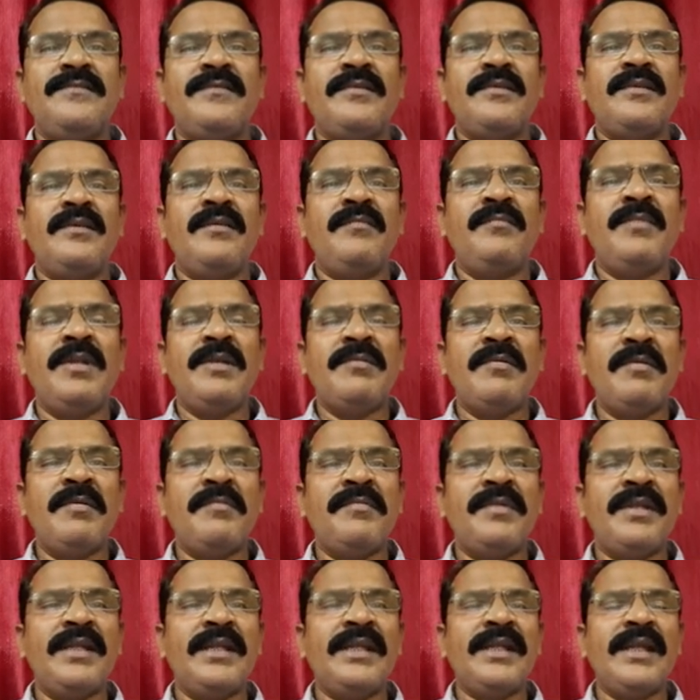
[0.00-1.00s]
minimum
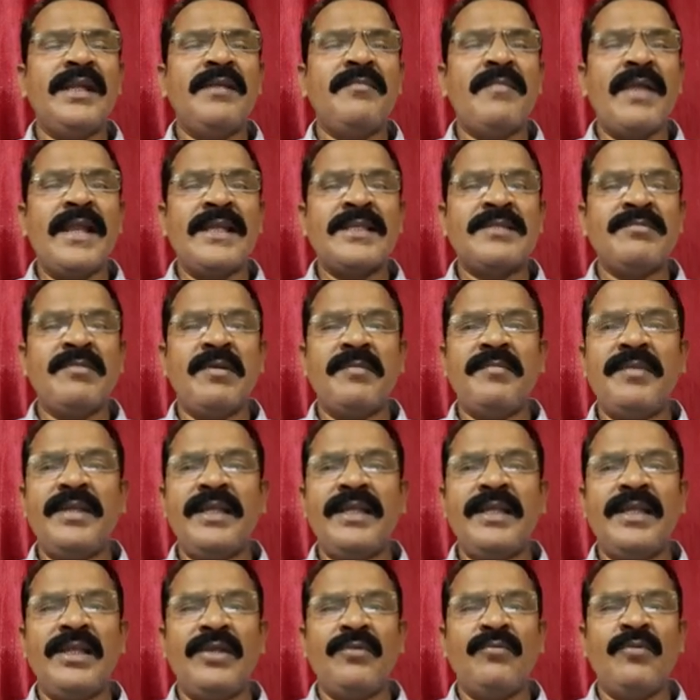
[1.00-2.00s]
degree and maximum
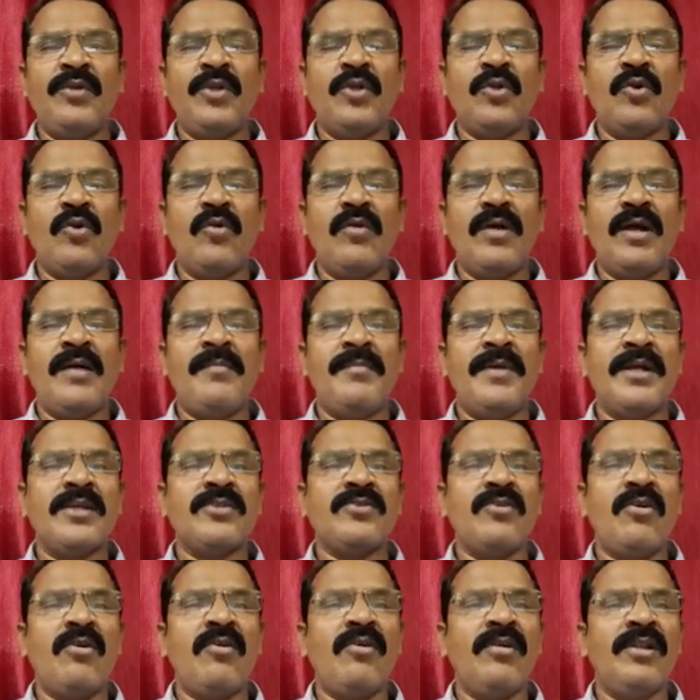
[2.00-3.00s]
degree. We know amongst
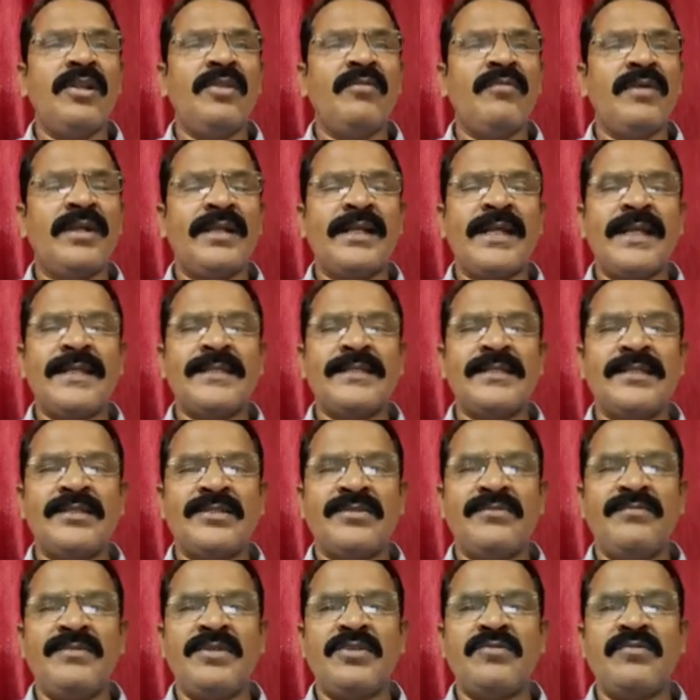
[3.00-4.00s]
all the
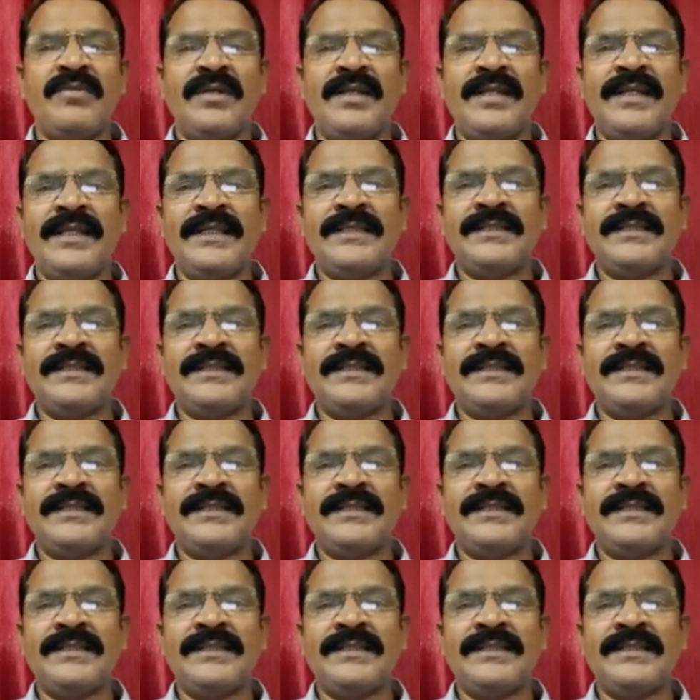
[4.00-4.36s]
vertices, which vertex